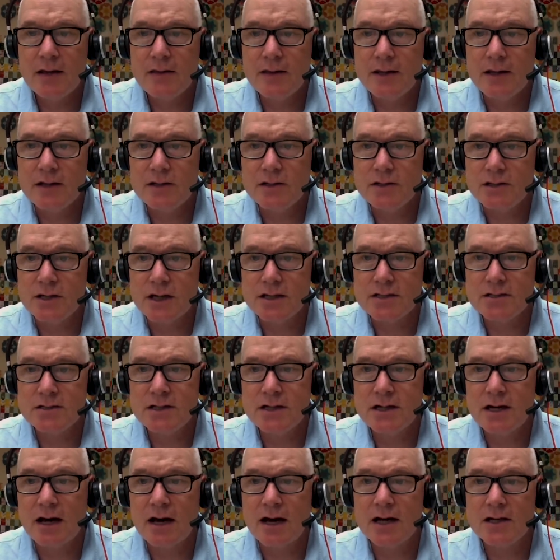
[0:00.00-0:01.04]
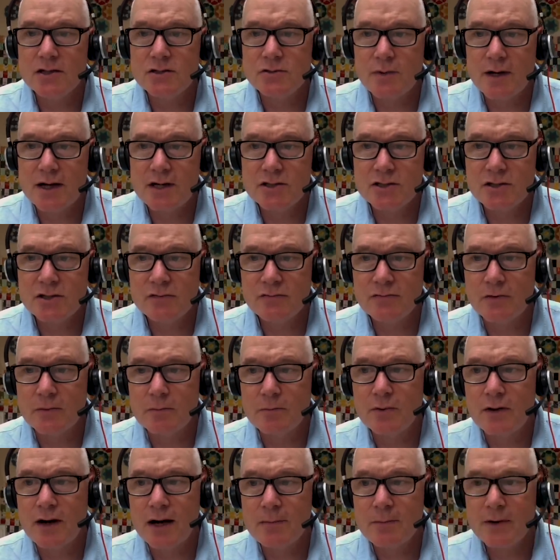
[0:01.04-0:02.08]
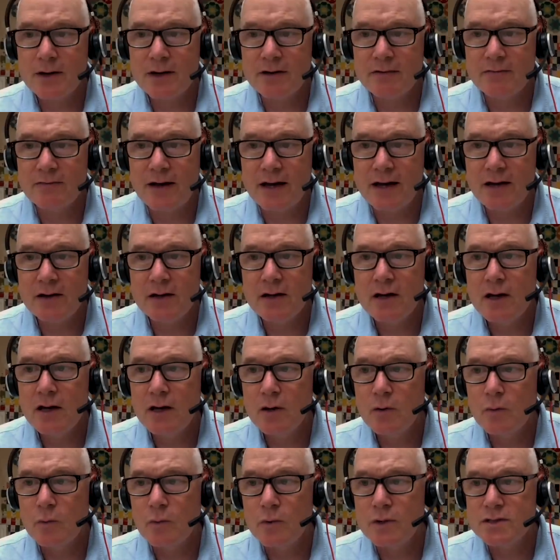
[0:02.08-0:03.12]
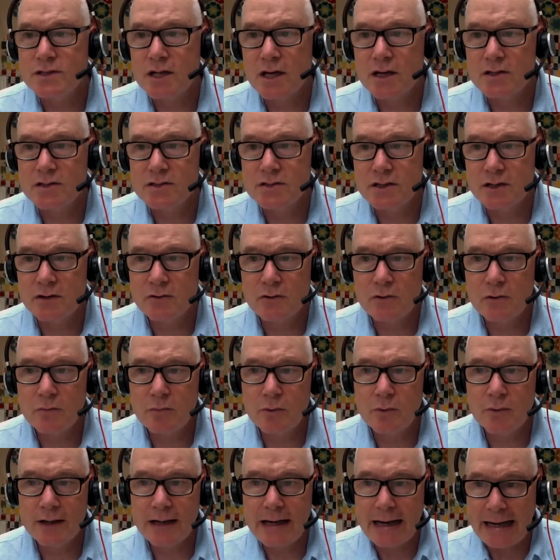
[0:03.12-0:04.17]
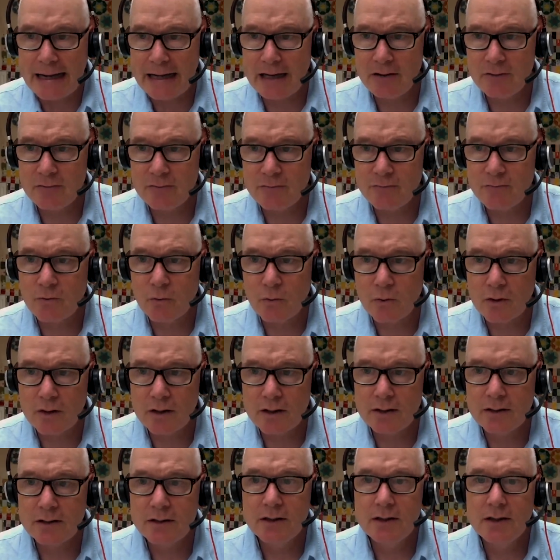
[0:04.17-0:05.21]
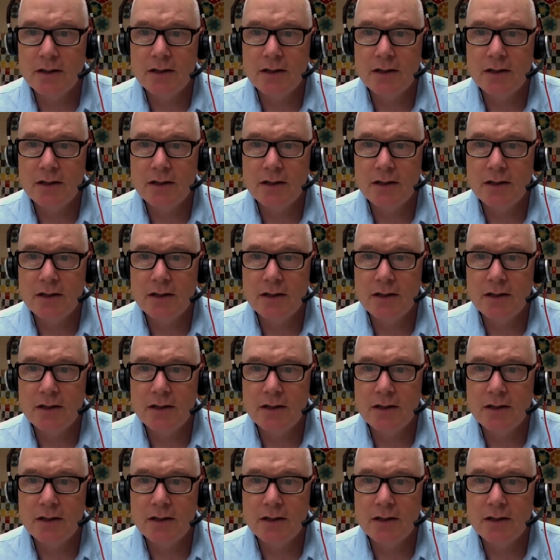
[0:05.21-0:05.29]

The adjusted odds ratio for primary event was 0.84.